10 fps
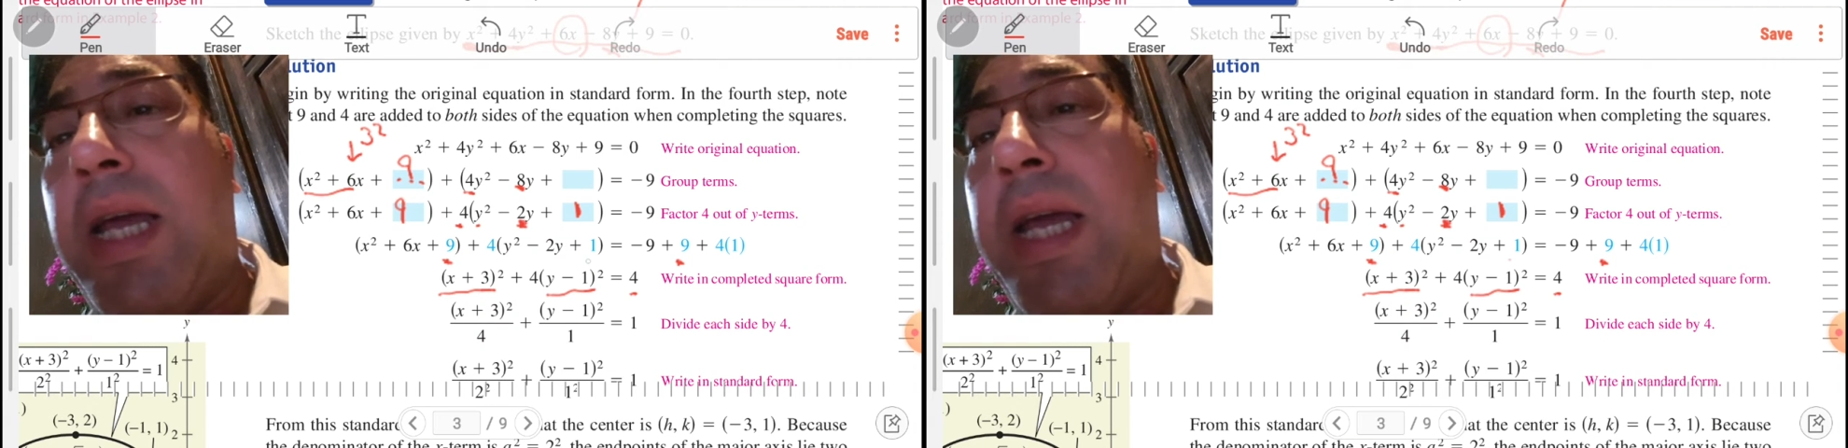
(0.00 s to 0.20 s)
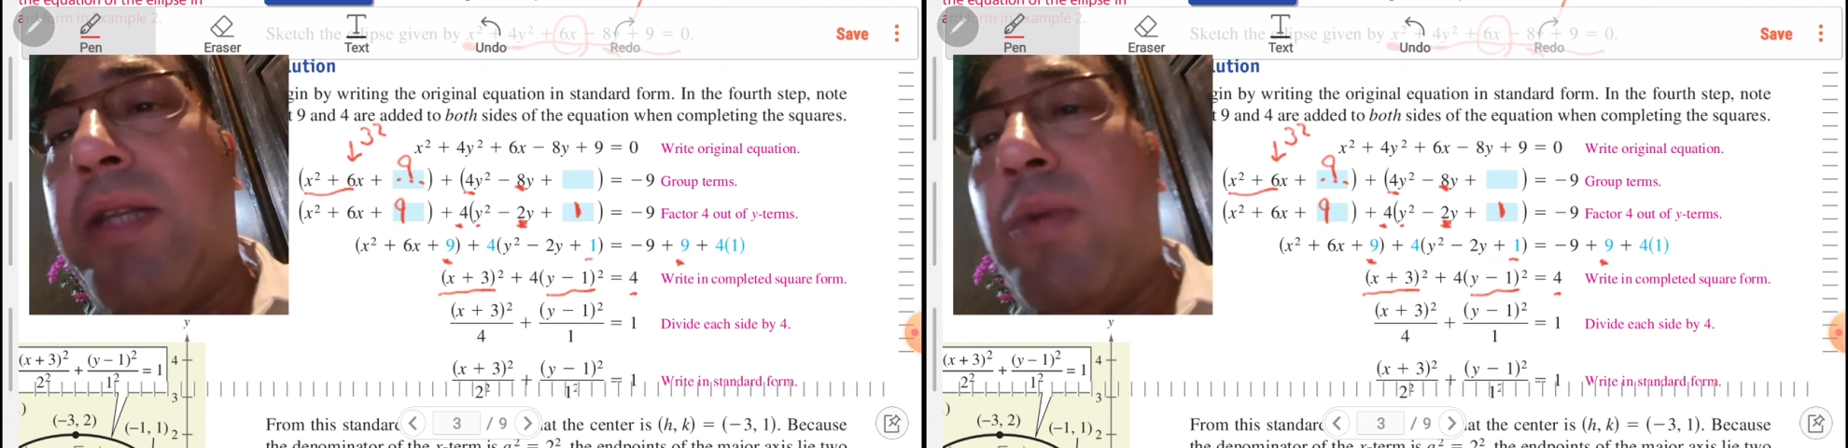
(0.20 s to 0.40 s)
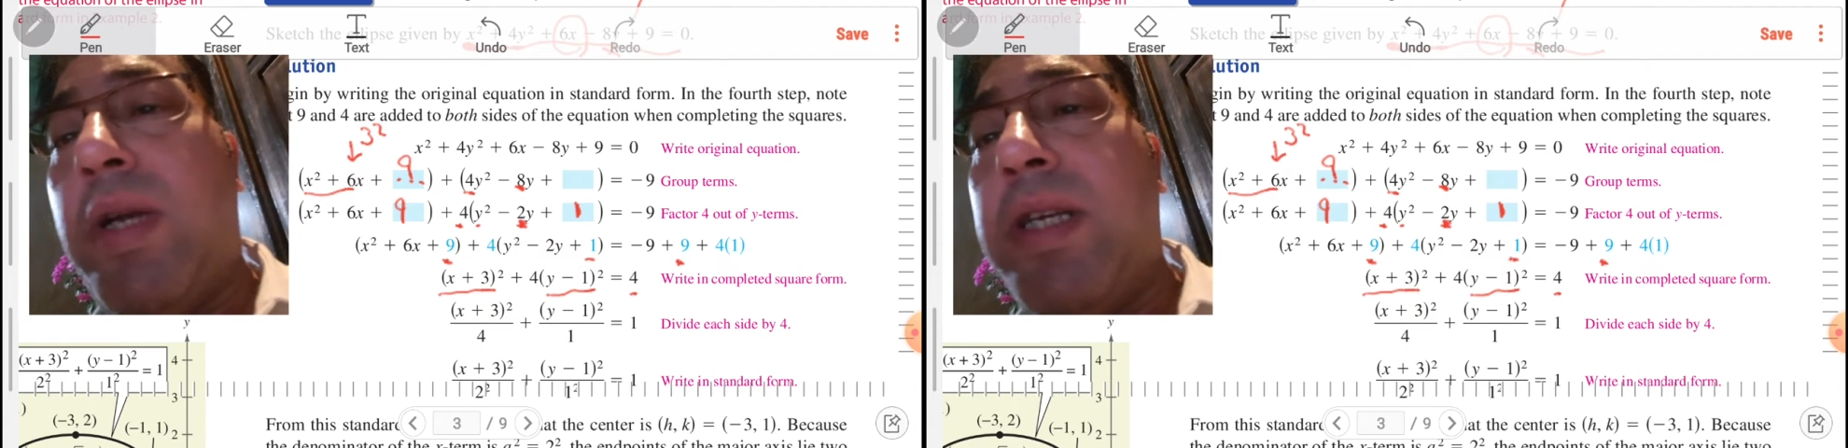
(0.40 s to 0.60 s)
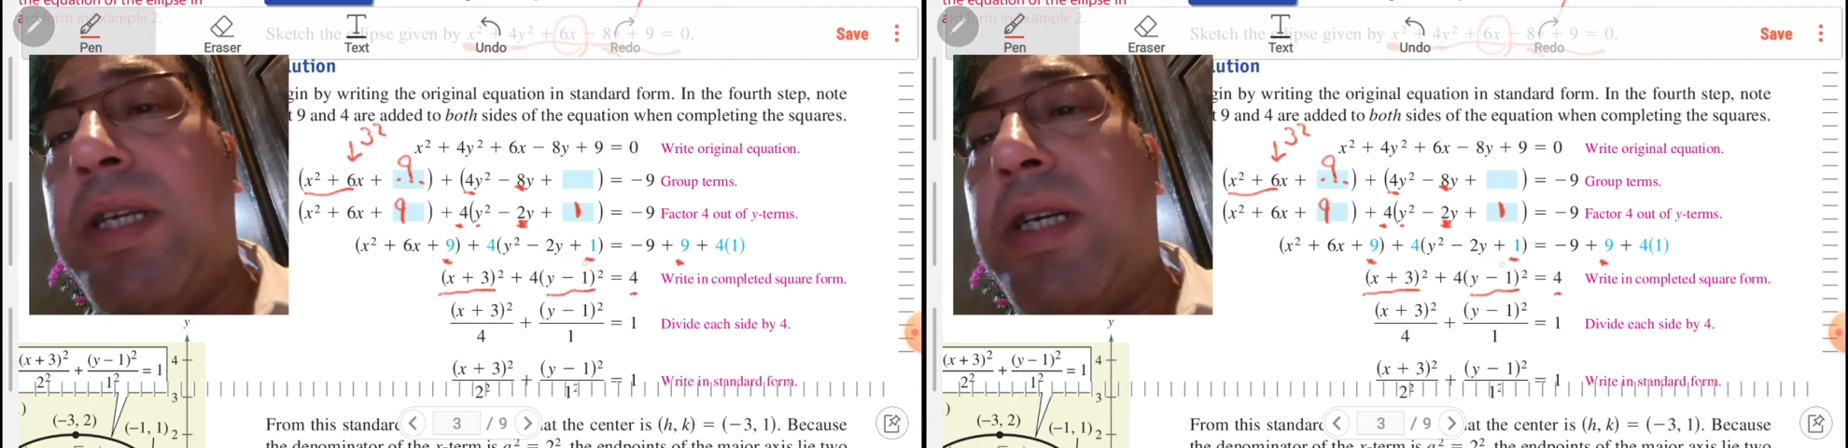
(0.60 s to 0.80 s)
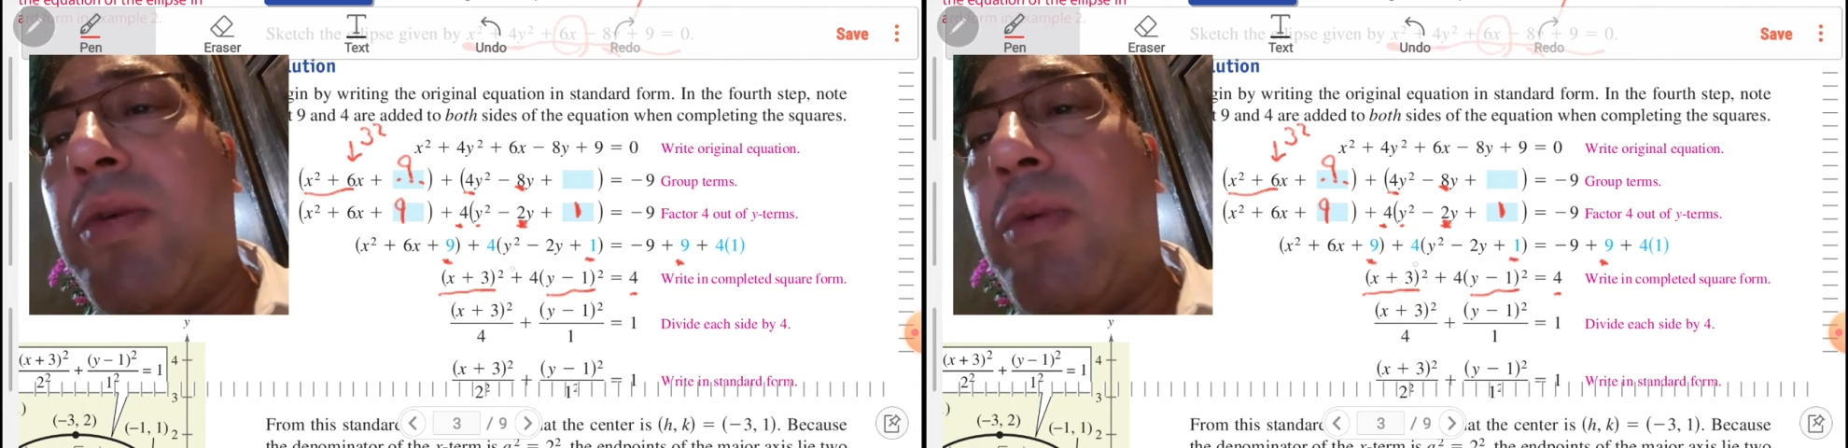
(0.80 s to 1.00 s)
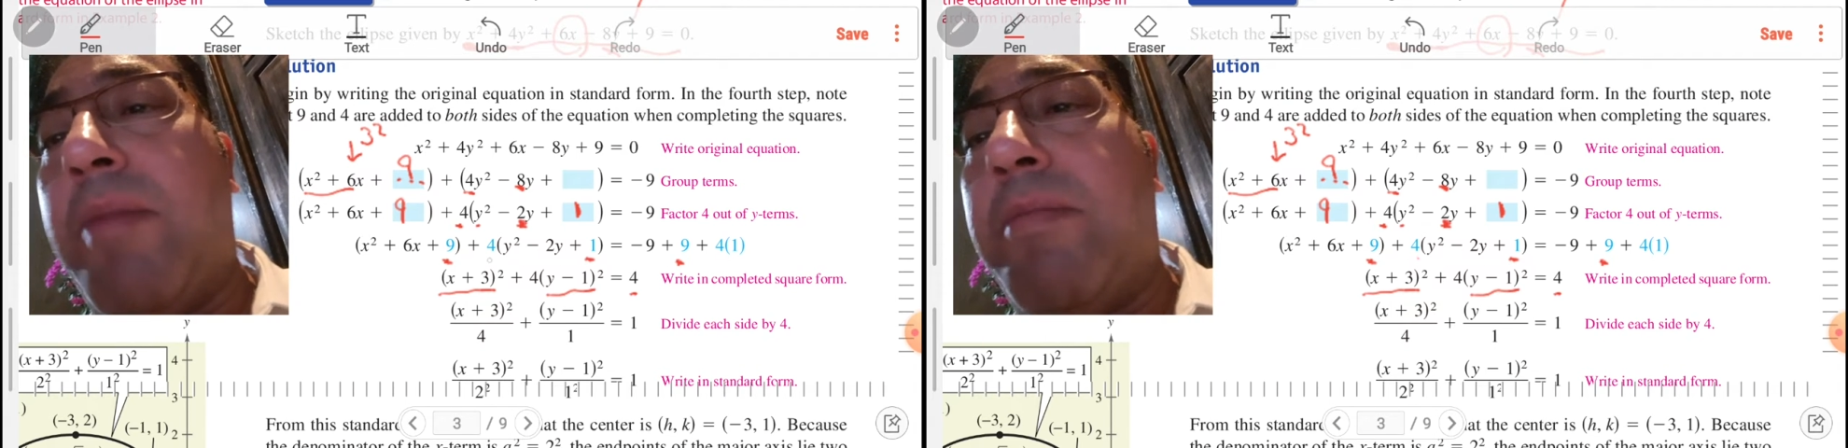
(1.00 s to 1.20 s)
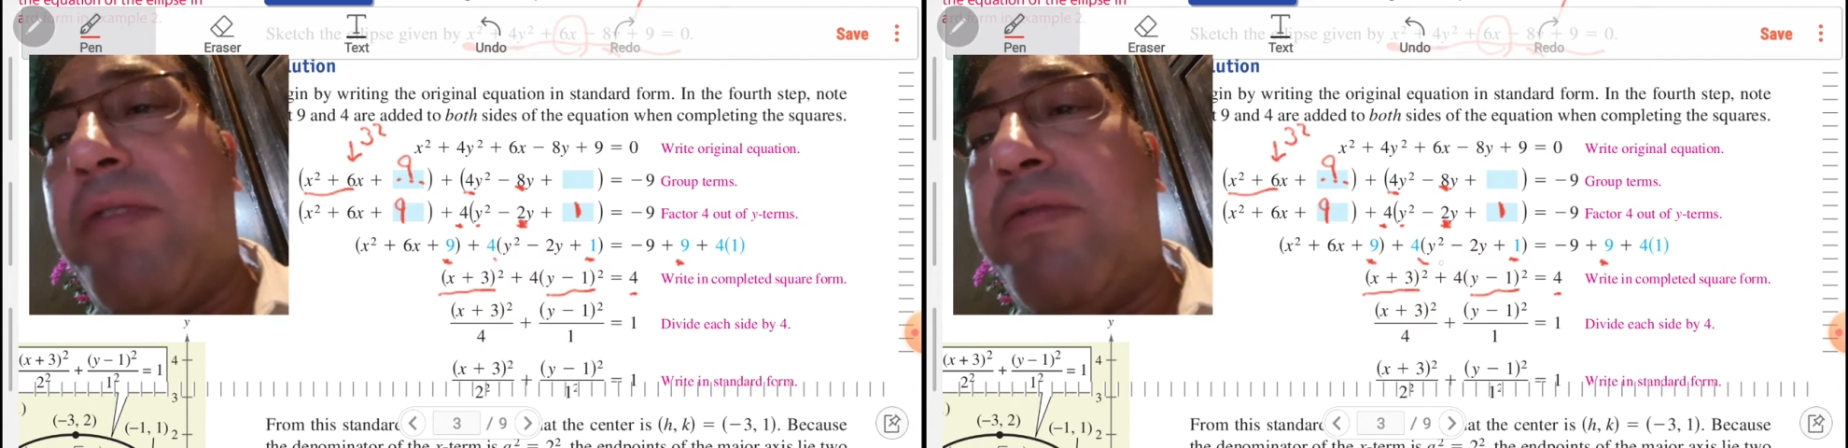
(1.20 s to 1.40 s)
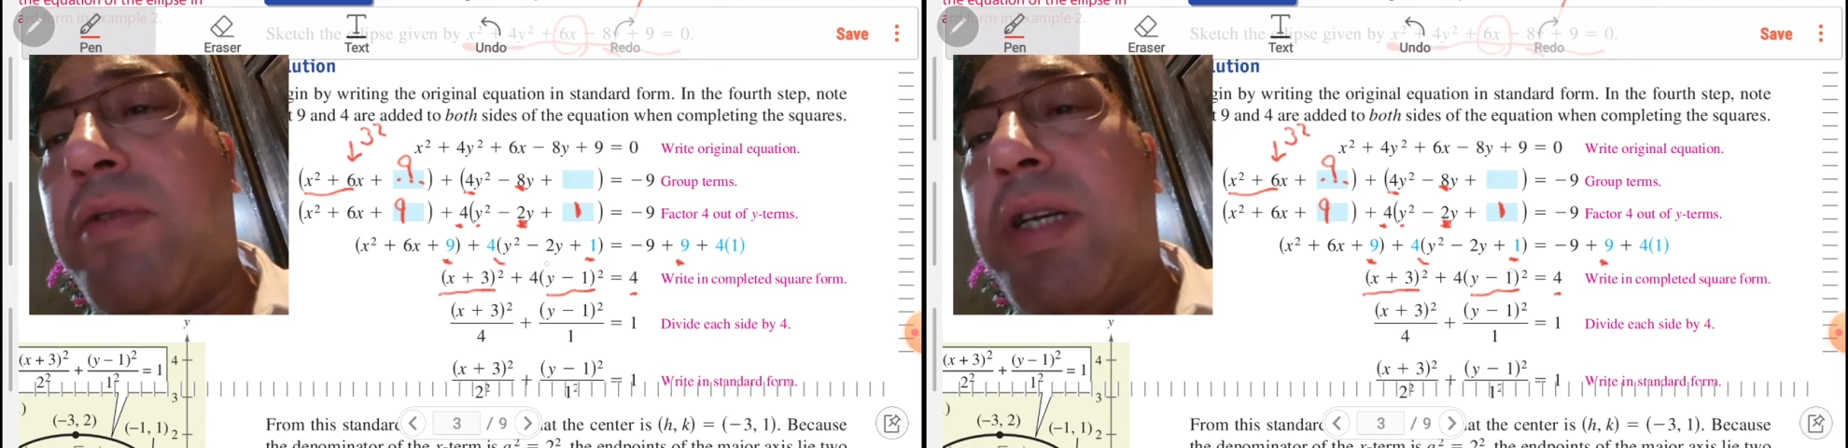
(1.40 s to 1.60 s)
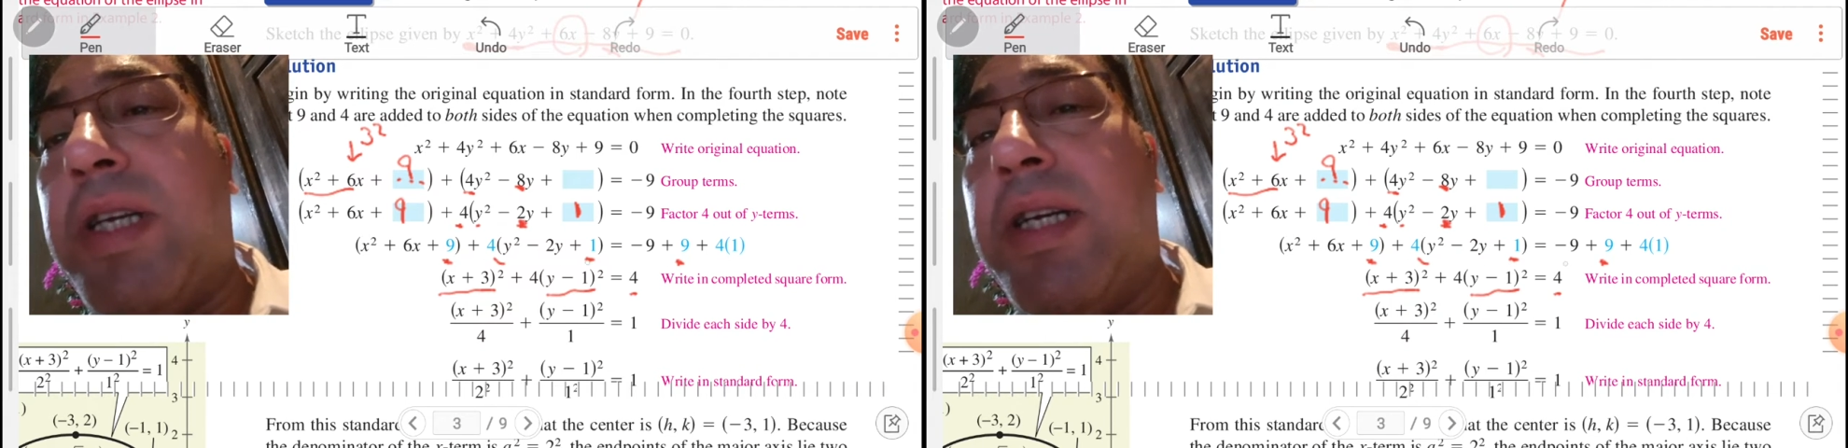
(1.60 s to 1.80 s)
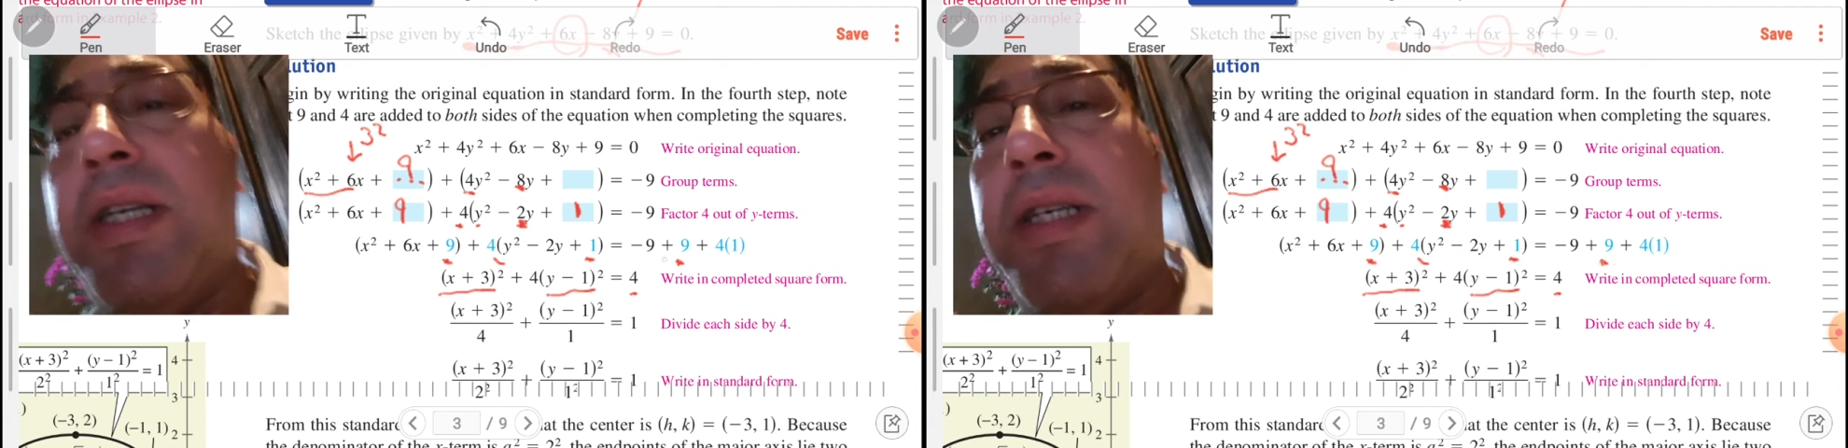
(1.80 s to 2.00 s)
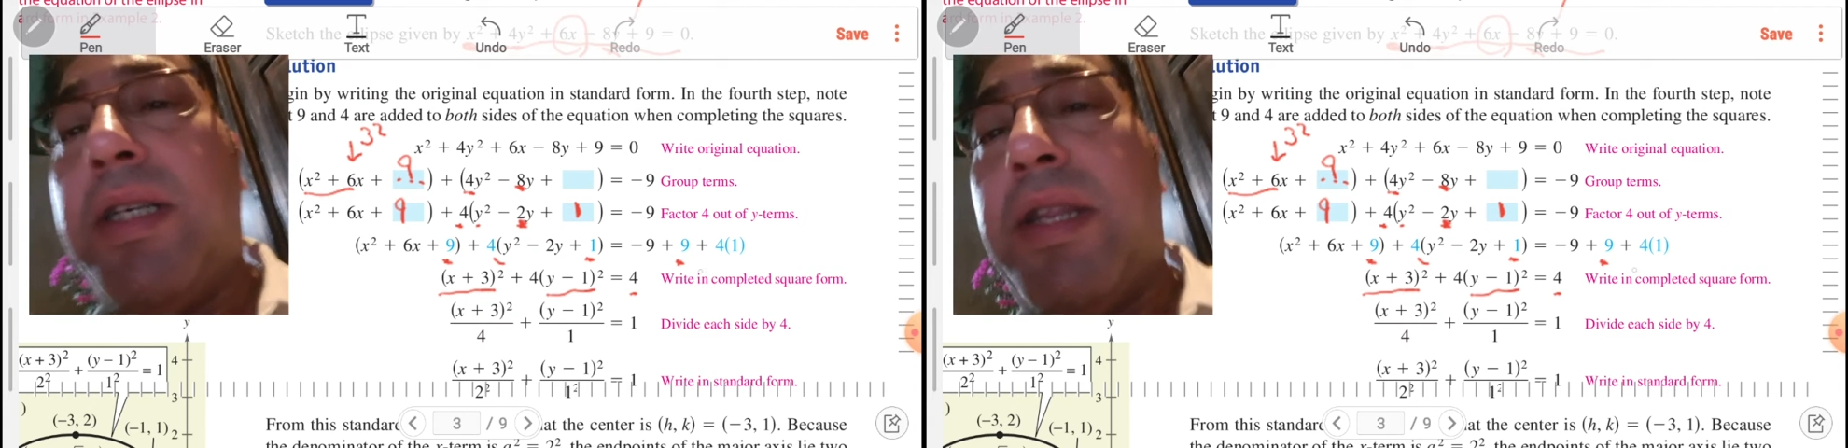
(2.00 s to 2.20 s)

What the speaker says: Add 1 here, 1 by 4 here,